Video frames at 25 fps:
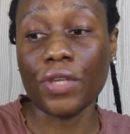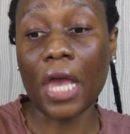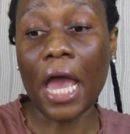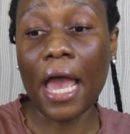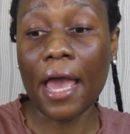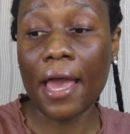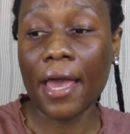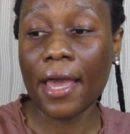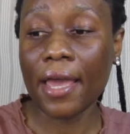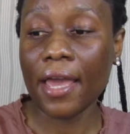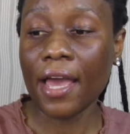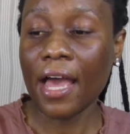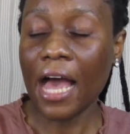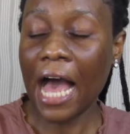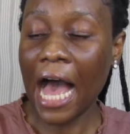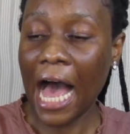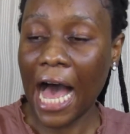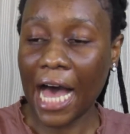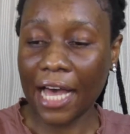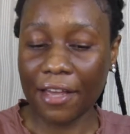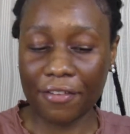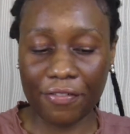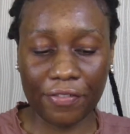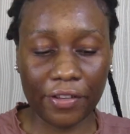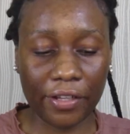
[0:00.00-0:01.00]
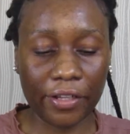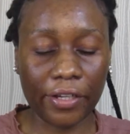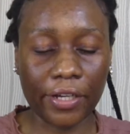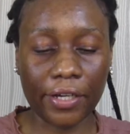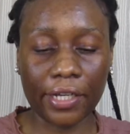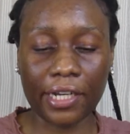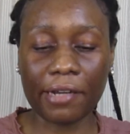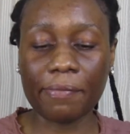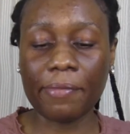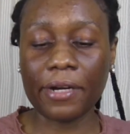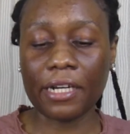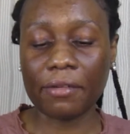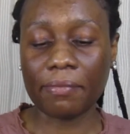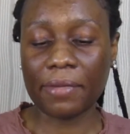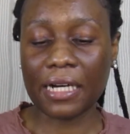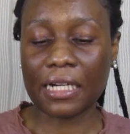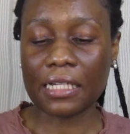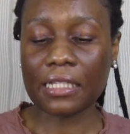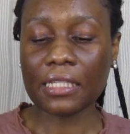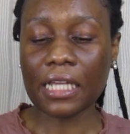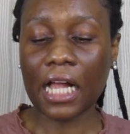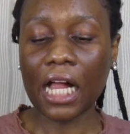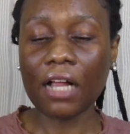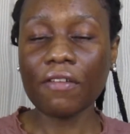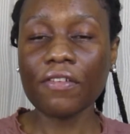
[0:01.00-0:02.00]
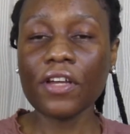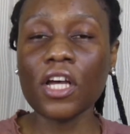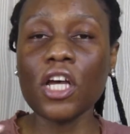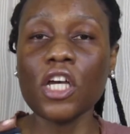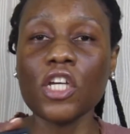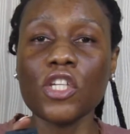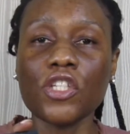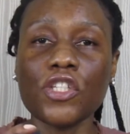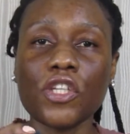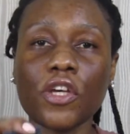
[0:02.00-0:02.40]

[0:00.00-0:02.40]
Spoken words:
Yay, I feel good about myself.